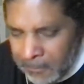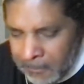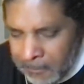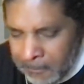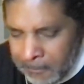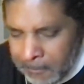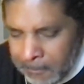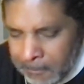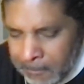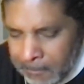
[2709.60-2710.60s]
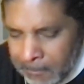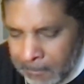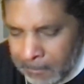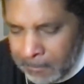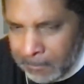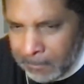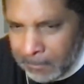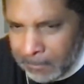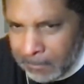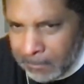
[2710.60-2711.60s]

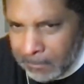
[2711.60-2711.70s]
[no speech]